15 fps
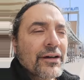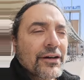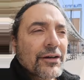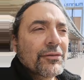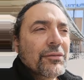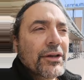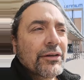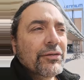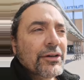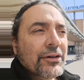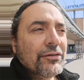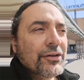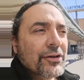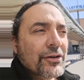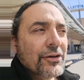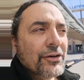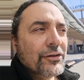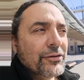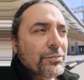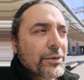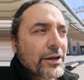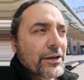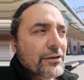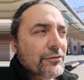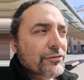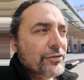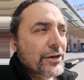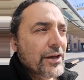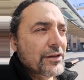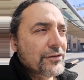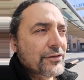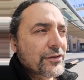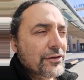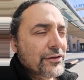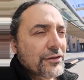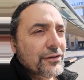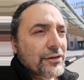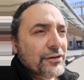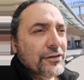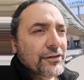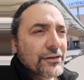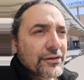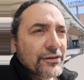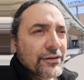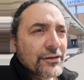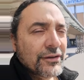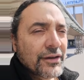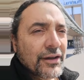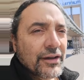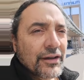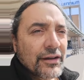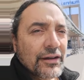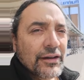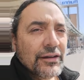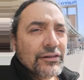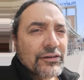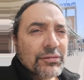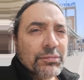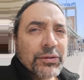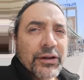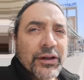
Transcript: um, even if you go to Spain and France, that the, the, each